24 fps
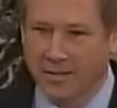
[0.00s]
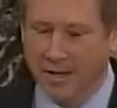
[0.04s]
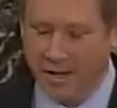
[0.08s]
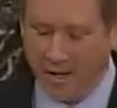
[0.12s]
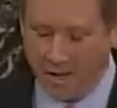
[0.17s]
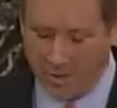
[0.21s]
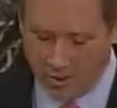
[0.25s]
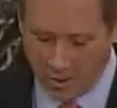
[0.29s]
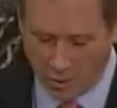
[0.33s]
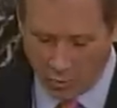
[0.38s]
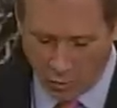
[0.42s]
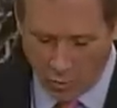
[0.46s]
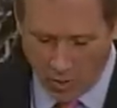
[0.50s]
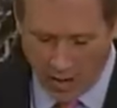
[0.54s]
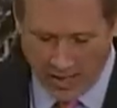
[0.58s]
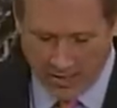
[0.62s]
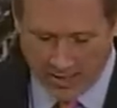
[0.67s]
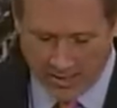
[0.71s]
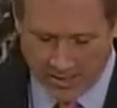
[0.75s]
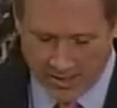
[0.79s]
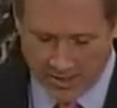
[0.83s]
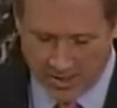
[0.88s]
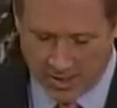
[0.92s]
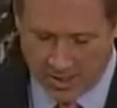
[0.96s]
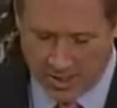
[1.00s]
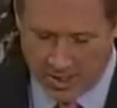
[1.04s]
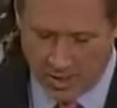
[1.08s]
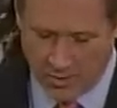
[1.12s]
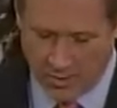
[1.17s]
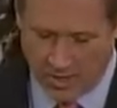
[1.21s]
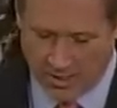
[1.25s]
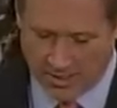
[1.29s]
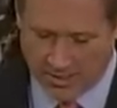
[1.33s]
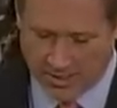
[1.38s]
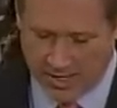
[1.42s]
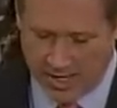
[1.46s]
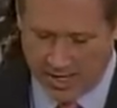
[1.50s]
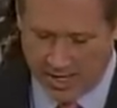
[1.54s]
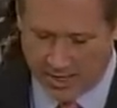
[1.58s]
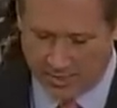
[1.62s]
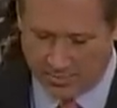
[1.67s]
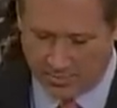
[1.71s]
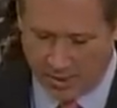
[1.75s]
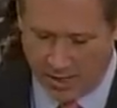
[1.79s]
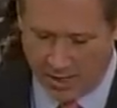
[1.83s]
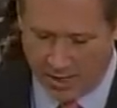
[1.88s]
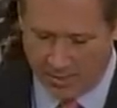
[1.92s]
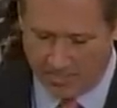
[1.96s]
the waste to the U.S.
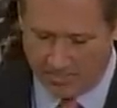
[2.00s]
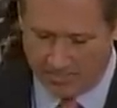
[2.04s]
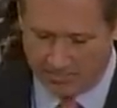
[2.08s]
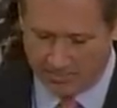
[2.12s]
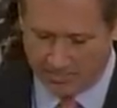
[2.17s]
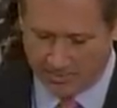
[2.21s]
taxpayer.